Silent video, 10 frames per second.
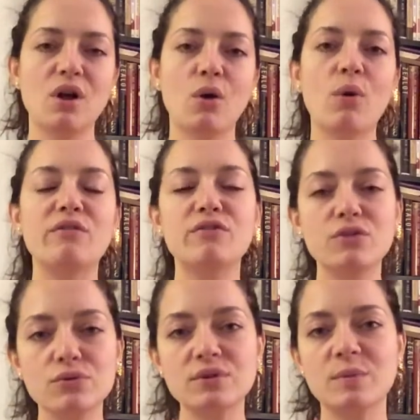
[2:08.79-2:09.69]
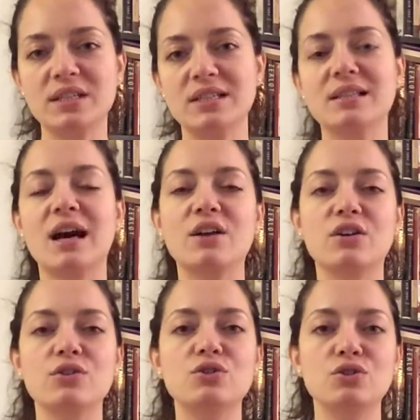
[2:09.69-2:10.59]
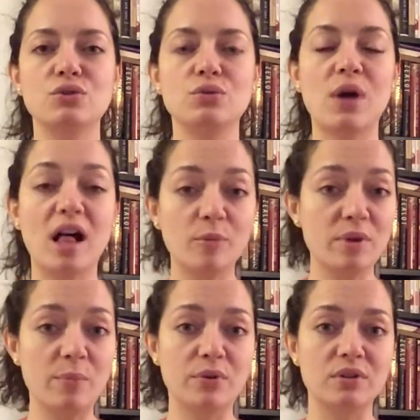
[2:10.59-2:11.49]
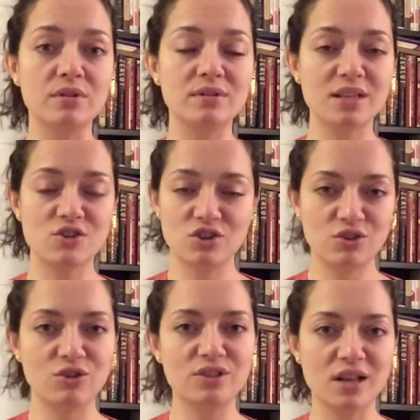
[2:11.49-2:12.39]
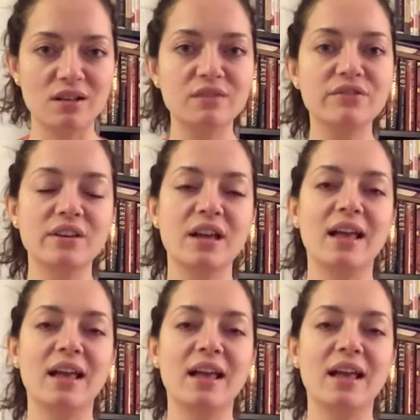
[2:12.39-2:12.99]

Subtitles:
what fuels my desire to help people such as yourself,